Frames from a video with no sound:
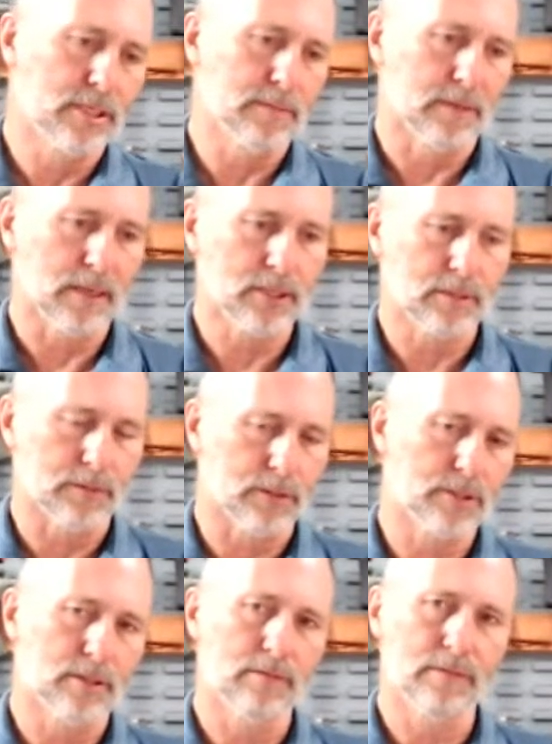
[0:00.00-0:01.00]
and customer
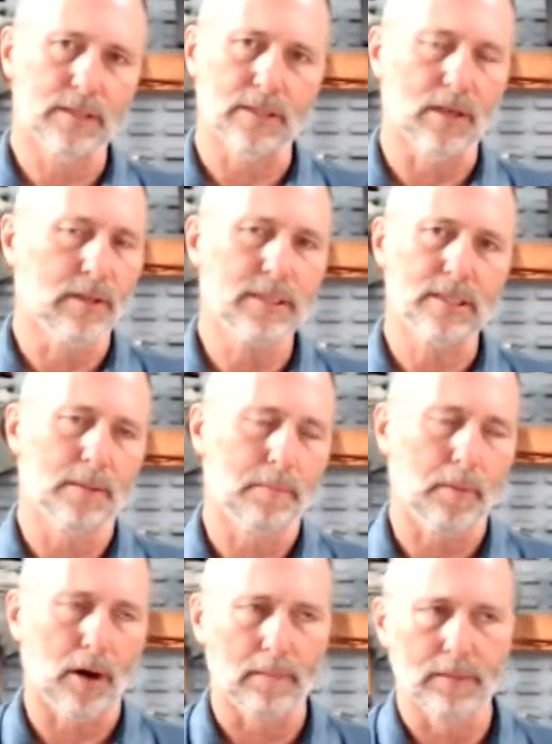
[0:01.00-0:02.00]
service and all these
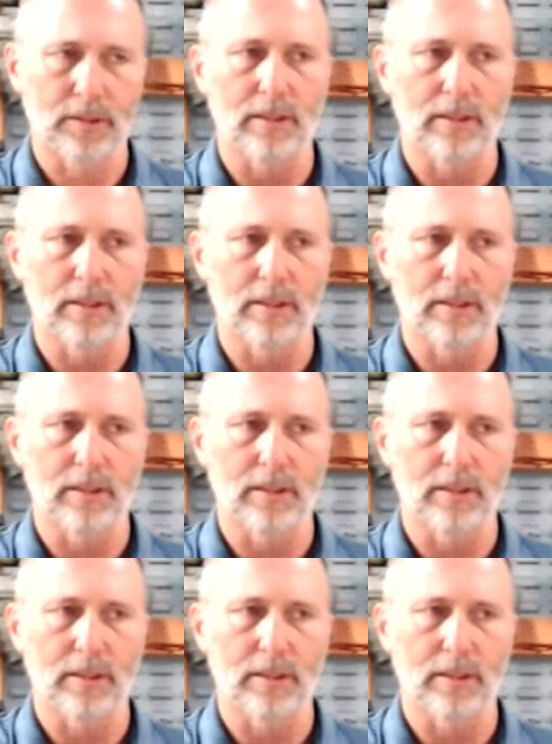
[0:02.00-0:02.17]
departments of the